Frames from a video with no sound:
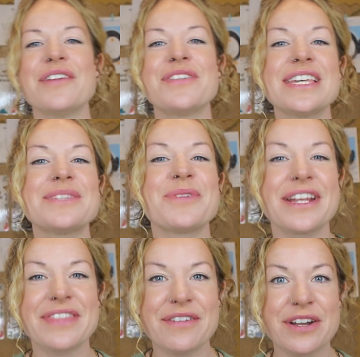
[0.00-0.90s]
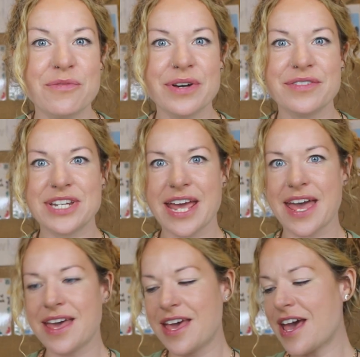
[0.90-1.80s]
For this one, if they're in a
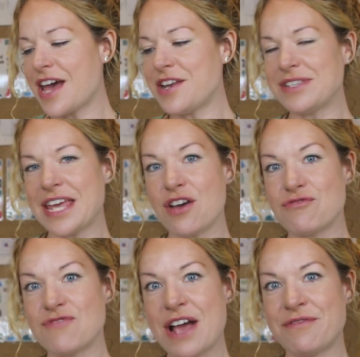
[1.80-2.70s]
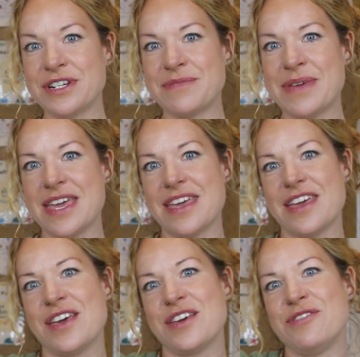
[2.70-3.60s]
wheelchair and you say around me,
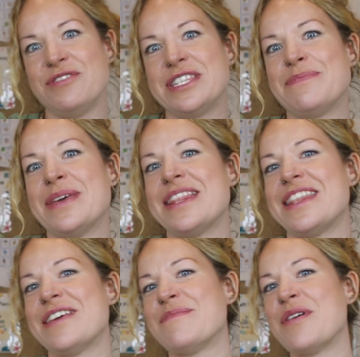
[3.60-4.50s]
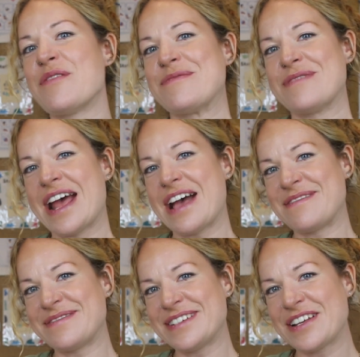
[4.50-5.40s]
you spin them
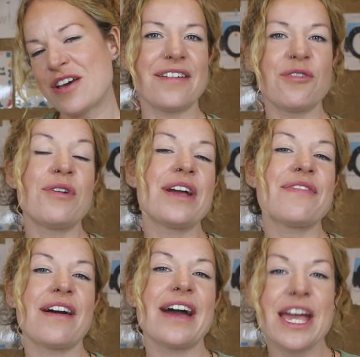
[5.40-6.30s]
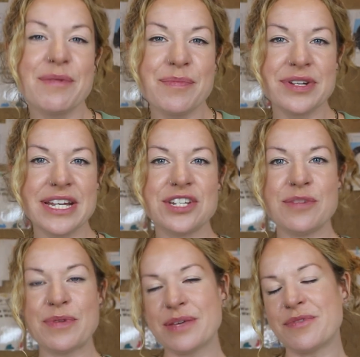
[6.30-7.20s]
around. Or if they're able-bodied, you
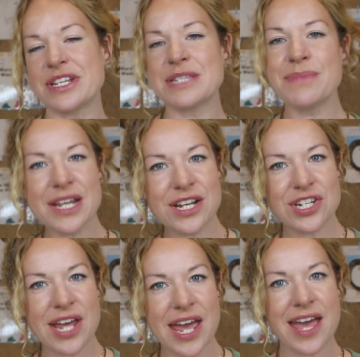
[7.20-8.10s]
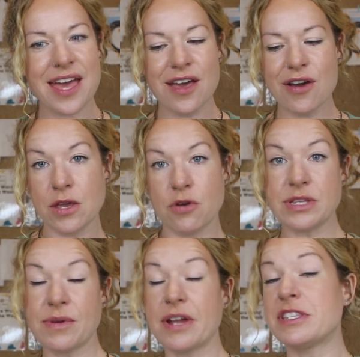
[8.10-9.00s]
put them on a spinning chair or
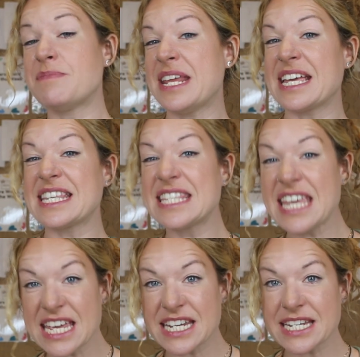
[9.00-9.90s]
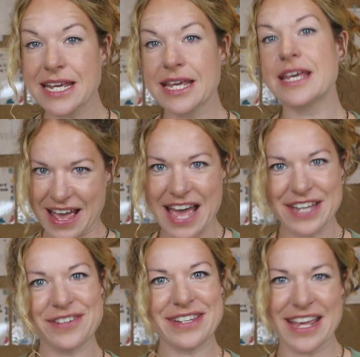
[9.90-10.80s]
some kind of spinning seat
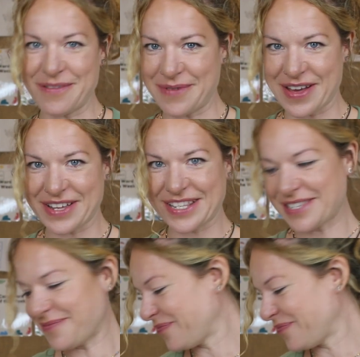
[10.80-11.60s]
as you say the words.